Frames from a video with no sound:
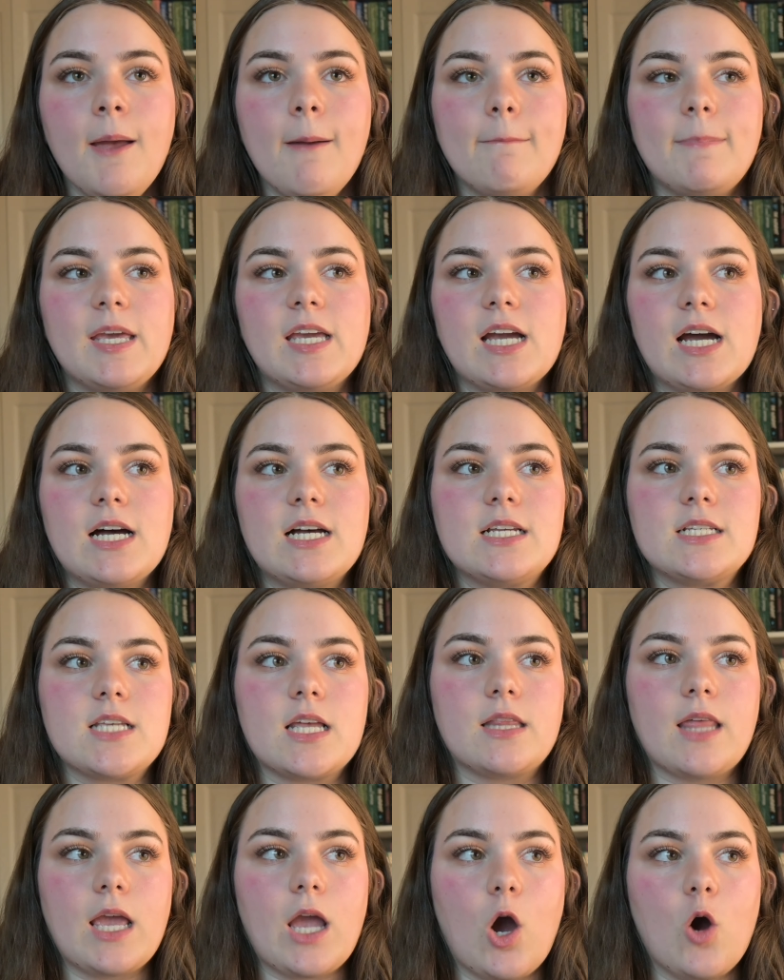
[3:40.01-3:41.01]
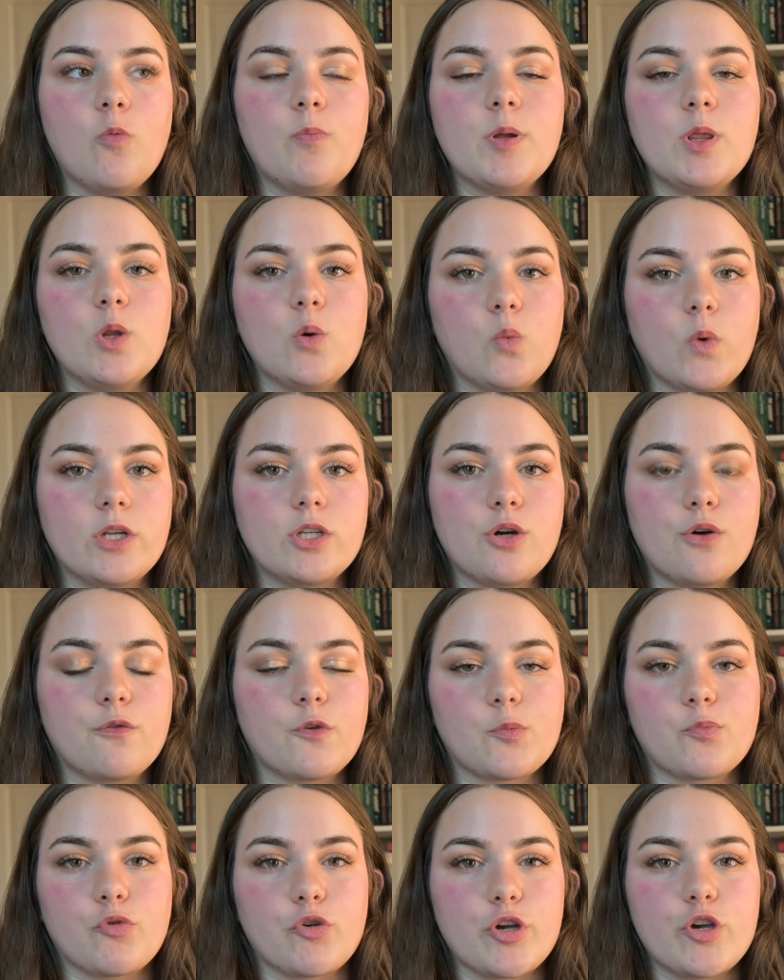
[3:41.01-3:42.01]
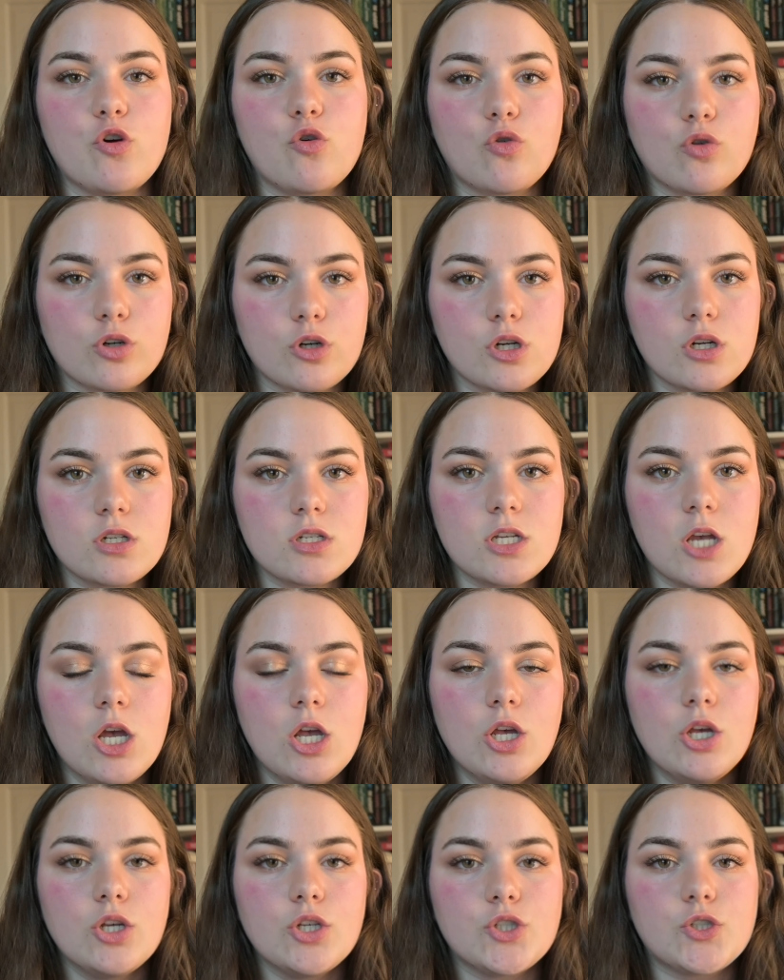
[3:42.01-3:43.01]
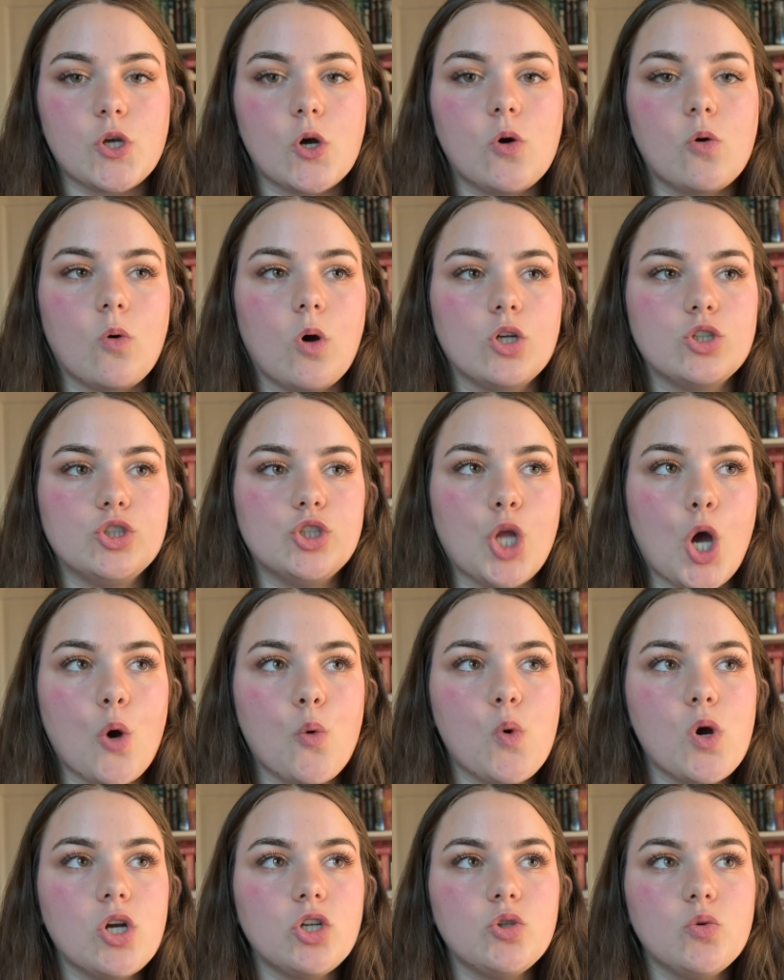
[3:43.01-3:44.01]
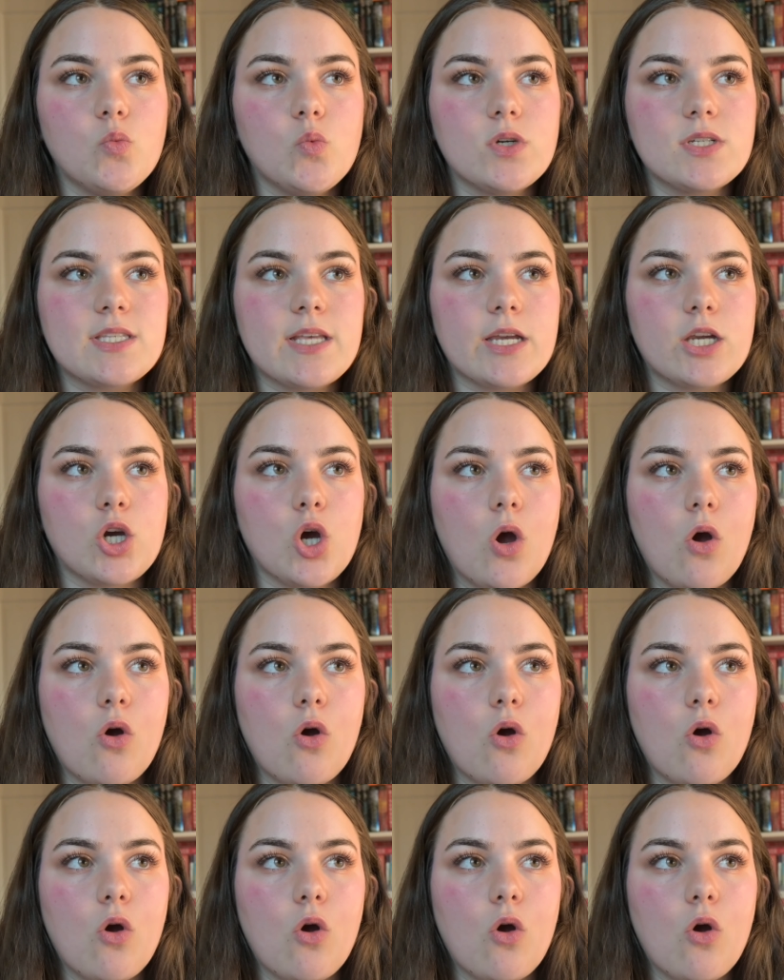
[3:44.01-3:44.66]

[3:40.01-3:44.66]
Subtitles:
because they opened the window for pre-orders, so no one was like